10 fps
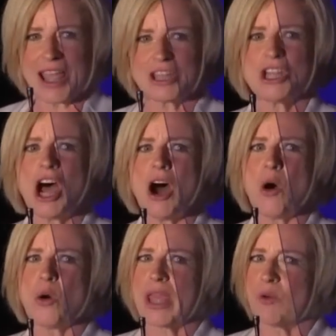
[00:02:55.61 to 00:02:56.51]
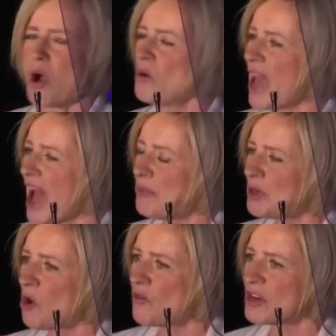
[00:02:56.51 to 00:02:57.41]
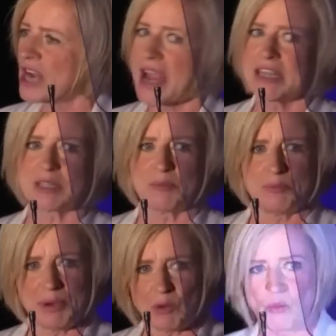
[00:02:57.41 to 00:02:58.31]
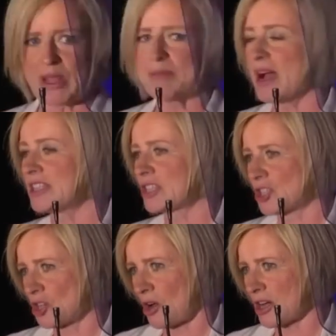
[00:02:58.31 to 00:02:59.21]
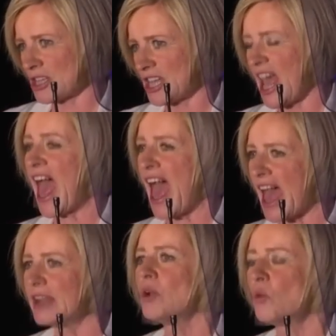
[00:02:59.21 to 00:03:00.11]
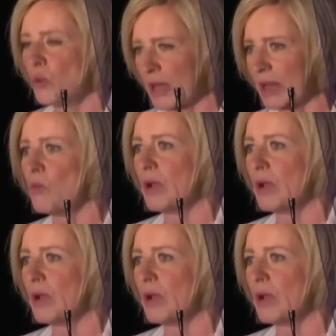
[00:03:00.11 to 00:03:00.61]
And you know, it won't happen overnight, but we must start, and we